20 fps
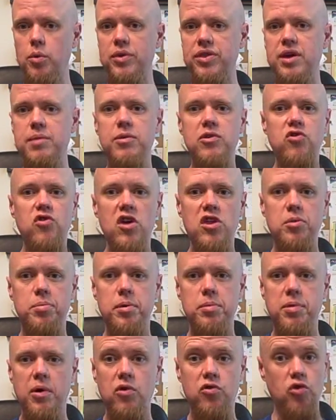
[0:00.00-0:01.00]
with them and say the
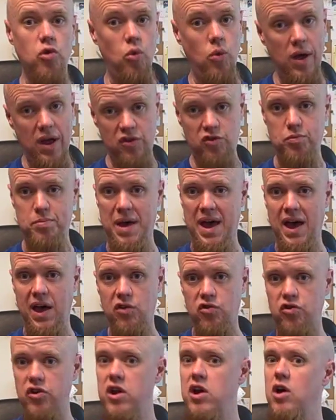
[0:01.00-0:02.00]
proposal was
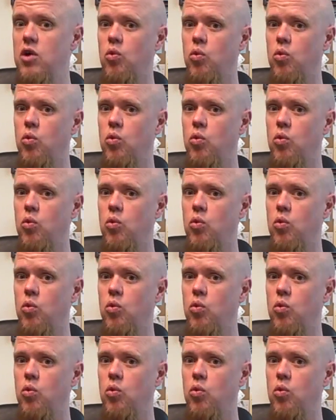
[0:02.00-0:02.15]
passed.